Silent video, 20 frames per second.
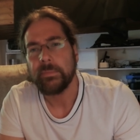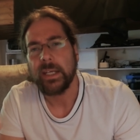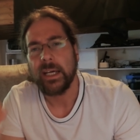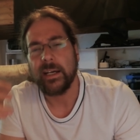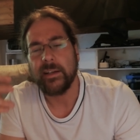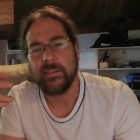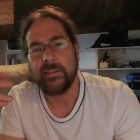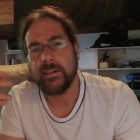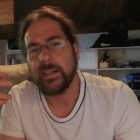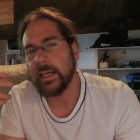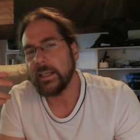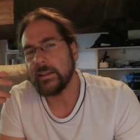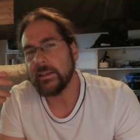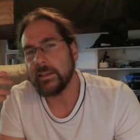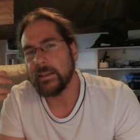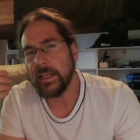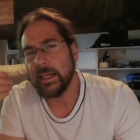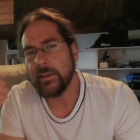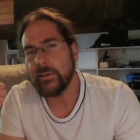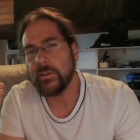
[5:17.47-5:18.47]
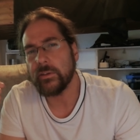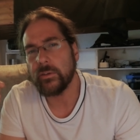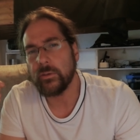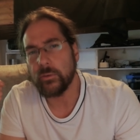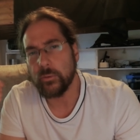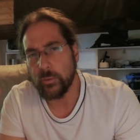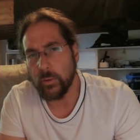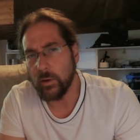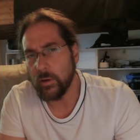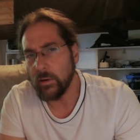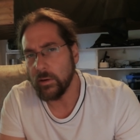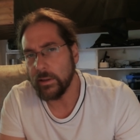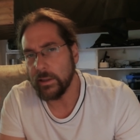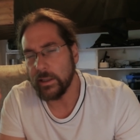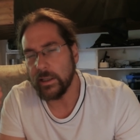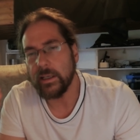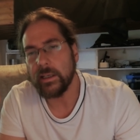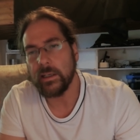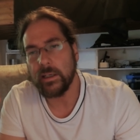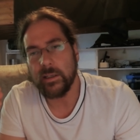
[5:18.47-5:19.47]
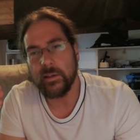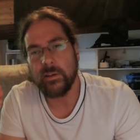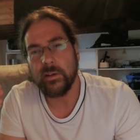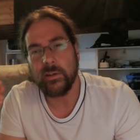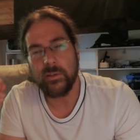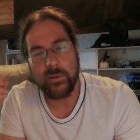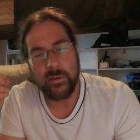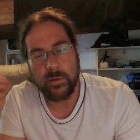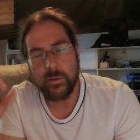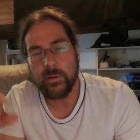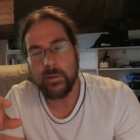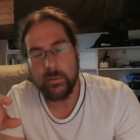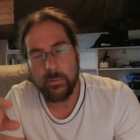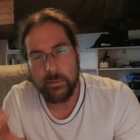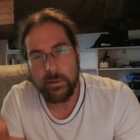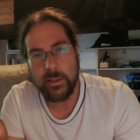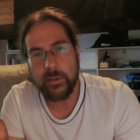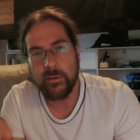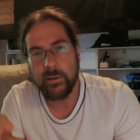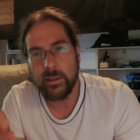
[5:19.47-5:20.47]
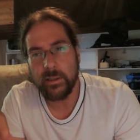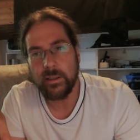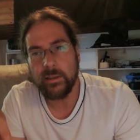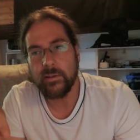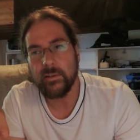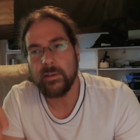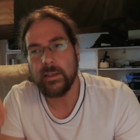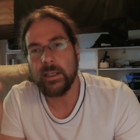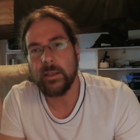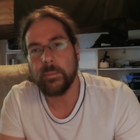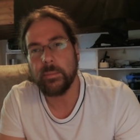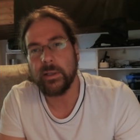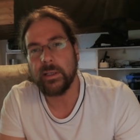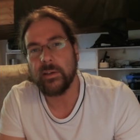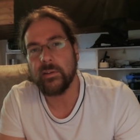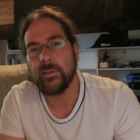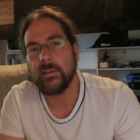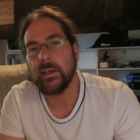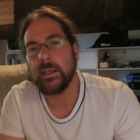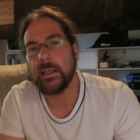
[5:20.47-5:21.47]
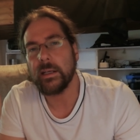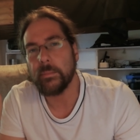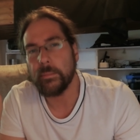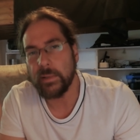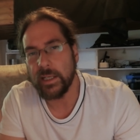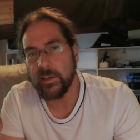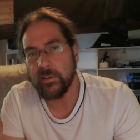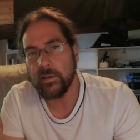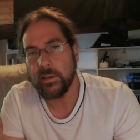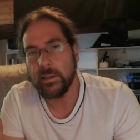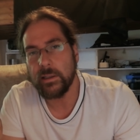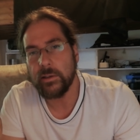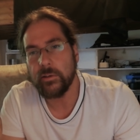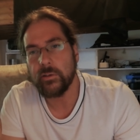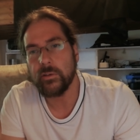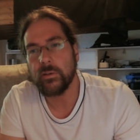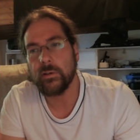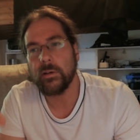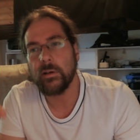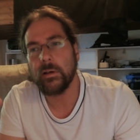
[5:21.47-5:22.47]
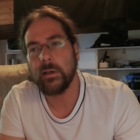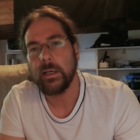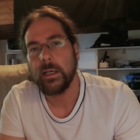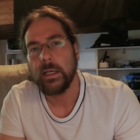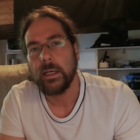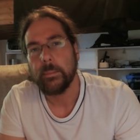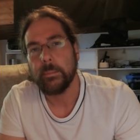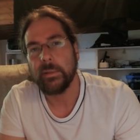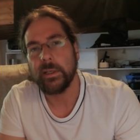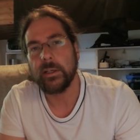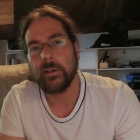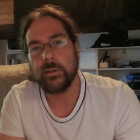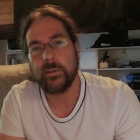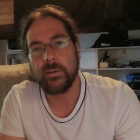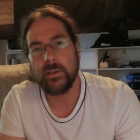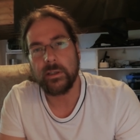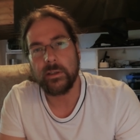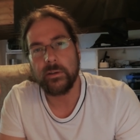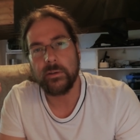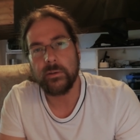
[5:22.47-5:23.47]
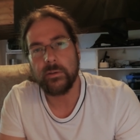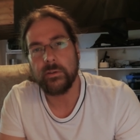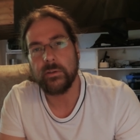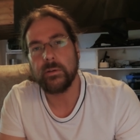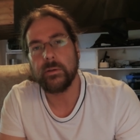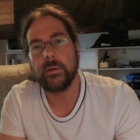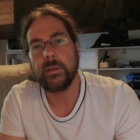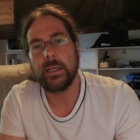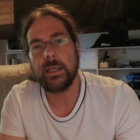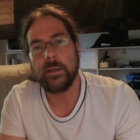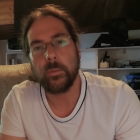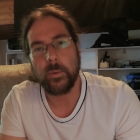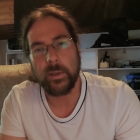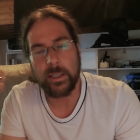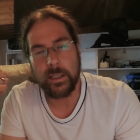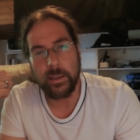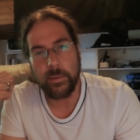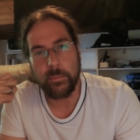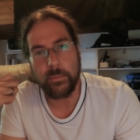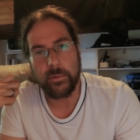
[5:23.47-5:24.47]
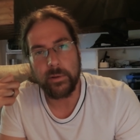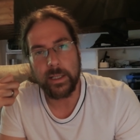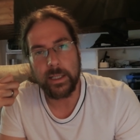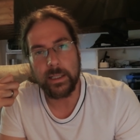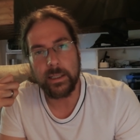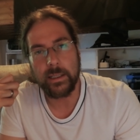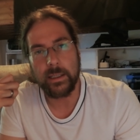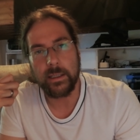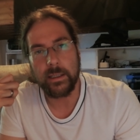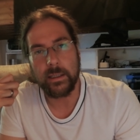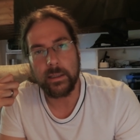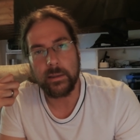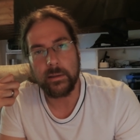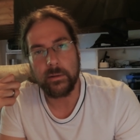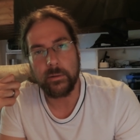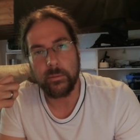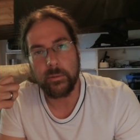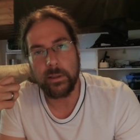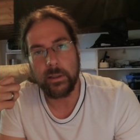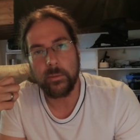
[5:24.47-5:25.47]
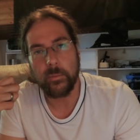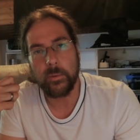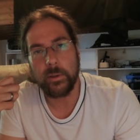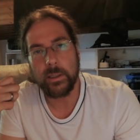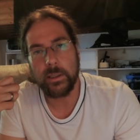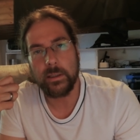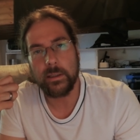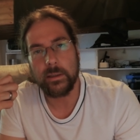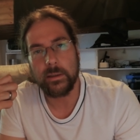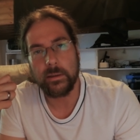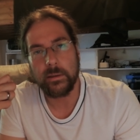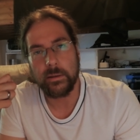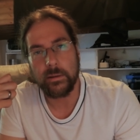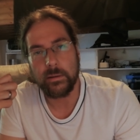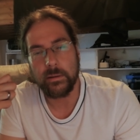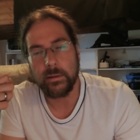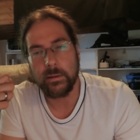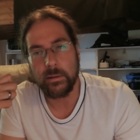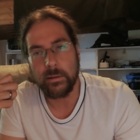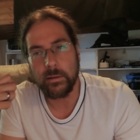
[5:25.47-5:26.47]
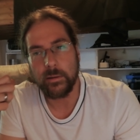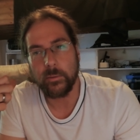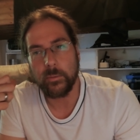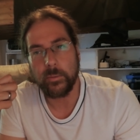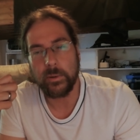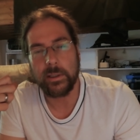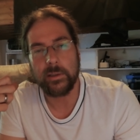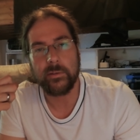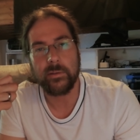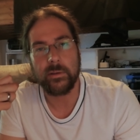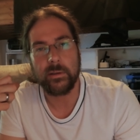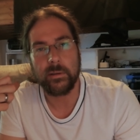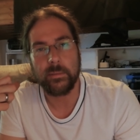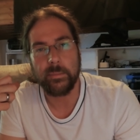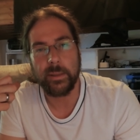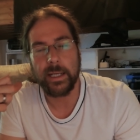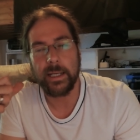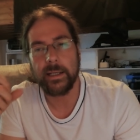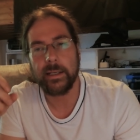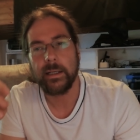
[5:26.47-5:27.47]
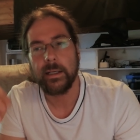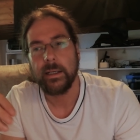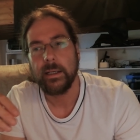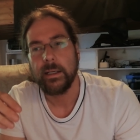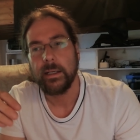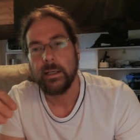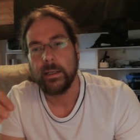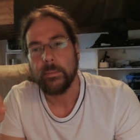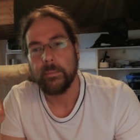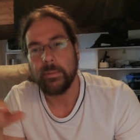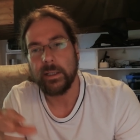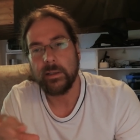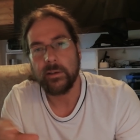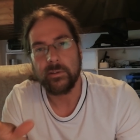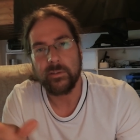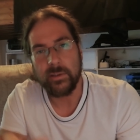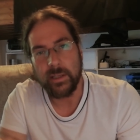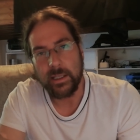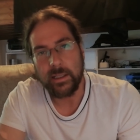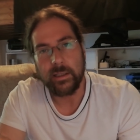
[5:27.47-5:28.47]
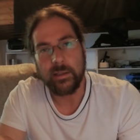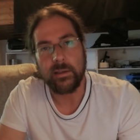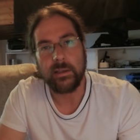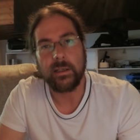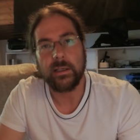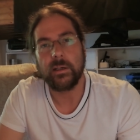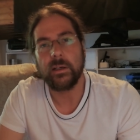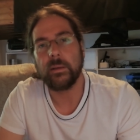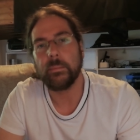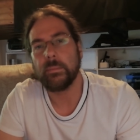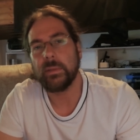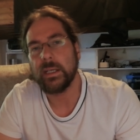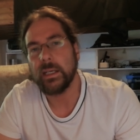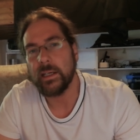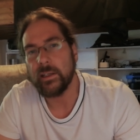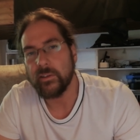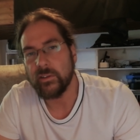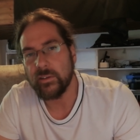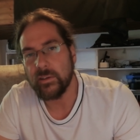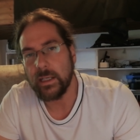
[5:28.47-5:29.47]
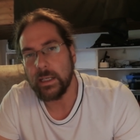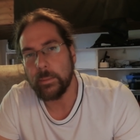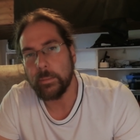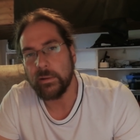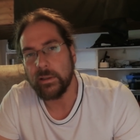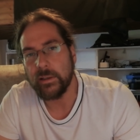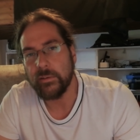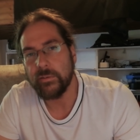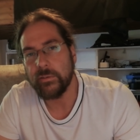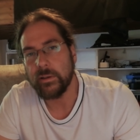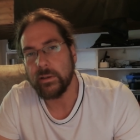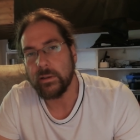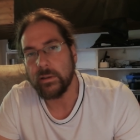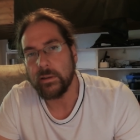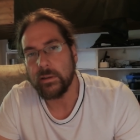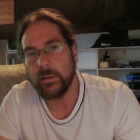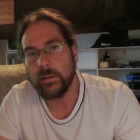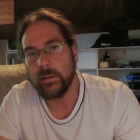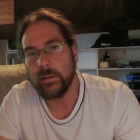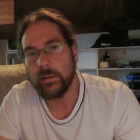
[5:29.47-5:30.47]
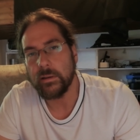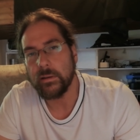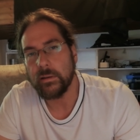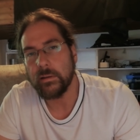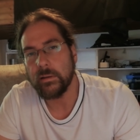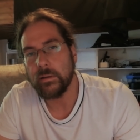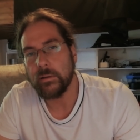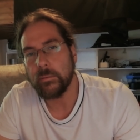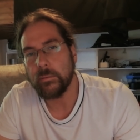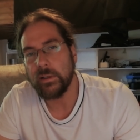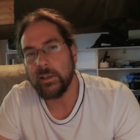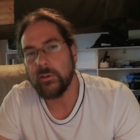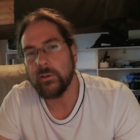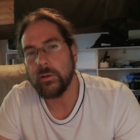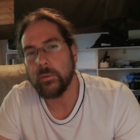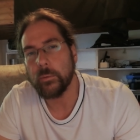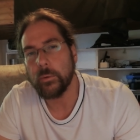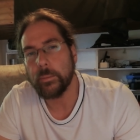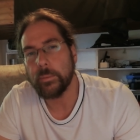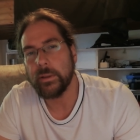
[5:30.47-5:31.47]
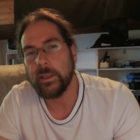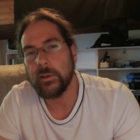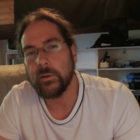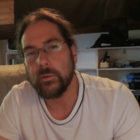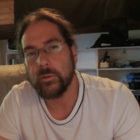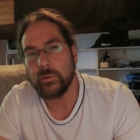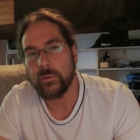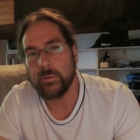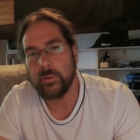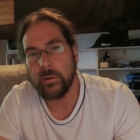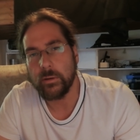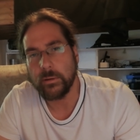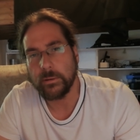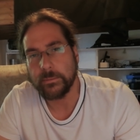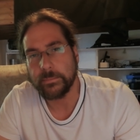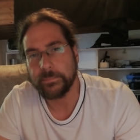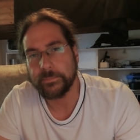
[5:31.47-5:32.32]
It's not that strong. It, it, it's a good regen, he said, but it's not amazingly strong because they couldn't do that when they break uh, the rear wheel, the, the, the wheels in the back, because then it, it can be unstable if the, the, the regen would be too strong.